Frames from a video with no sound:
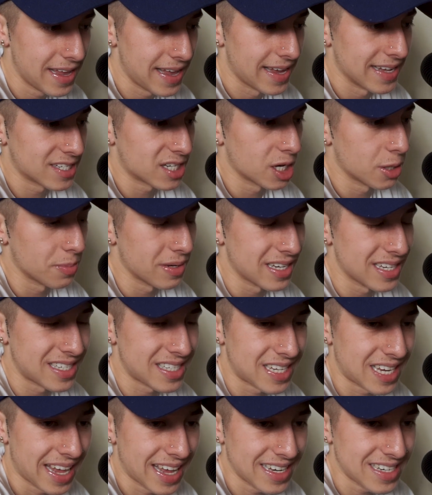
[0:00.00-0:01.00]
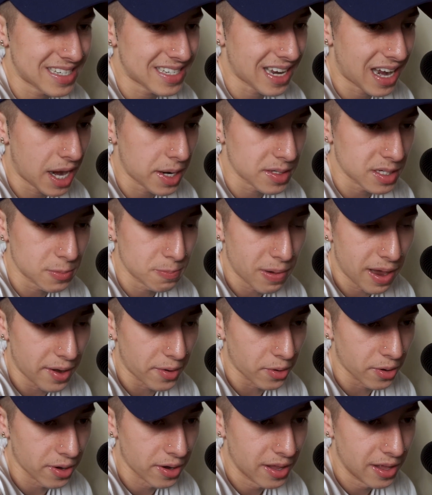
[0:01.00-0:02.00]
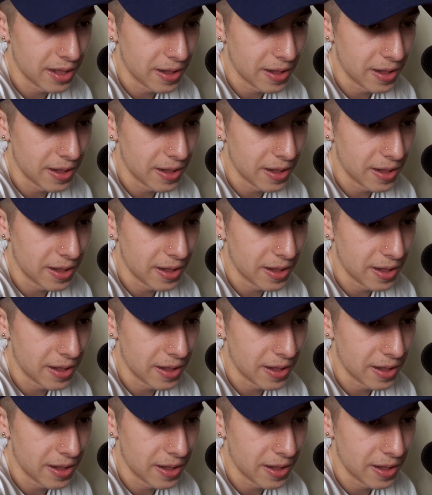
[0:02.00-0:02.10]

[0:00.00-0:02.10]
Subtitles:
is going to be 10 times better